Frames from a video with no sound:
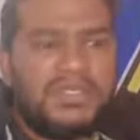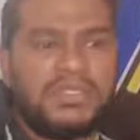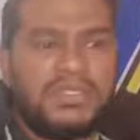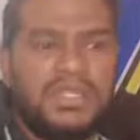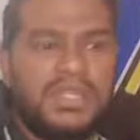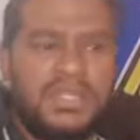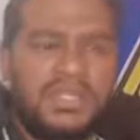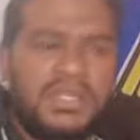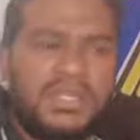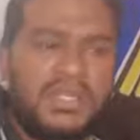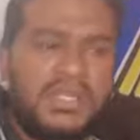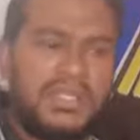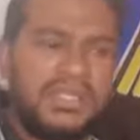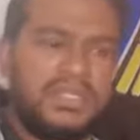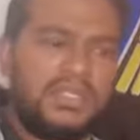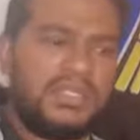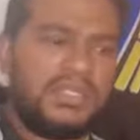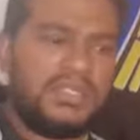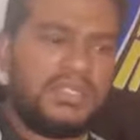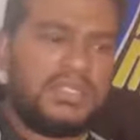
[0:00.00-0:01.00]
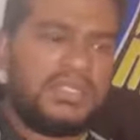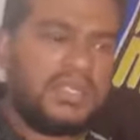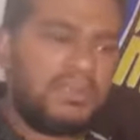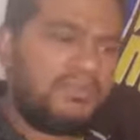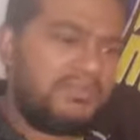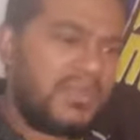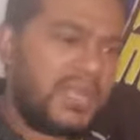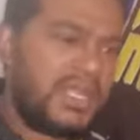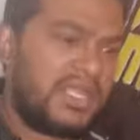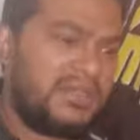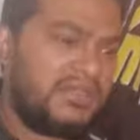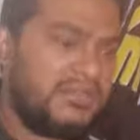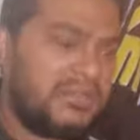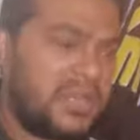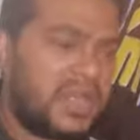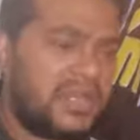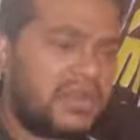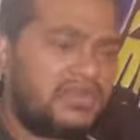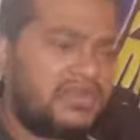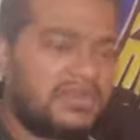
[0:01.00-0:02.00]
the main
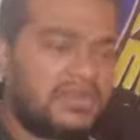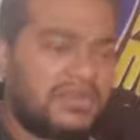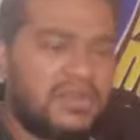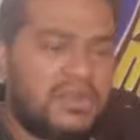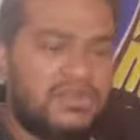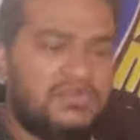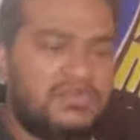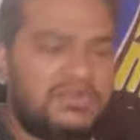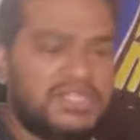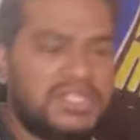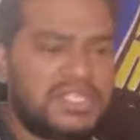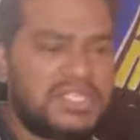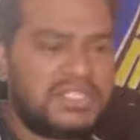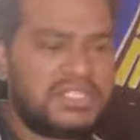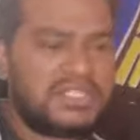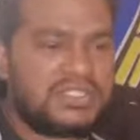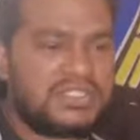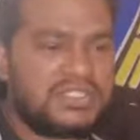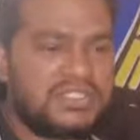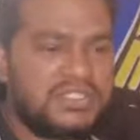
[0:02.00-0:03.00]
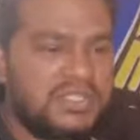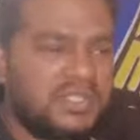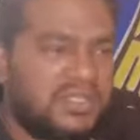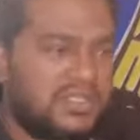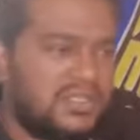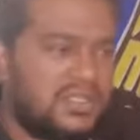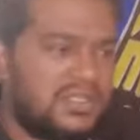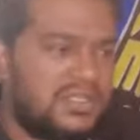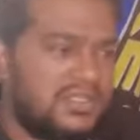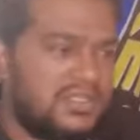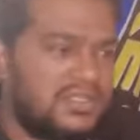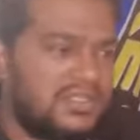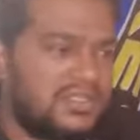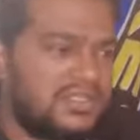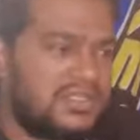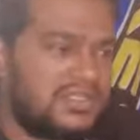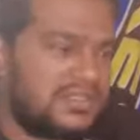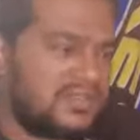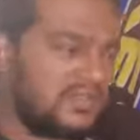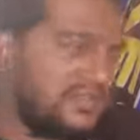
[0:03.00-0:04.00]
part of the conversation
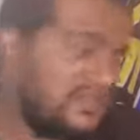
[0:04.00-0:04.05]
is,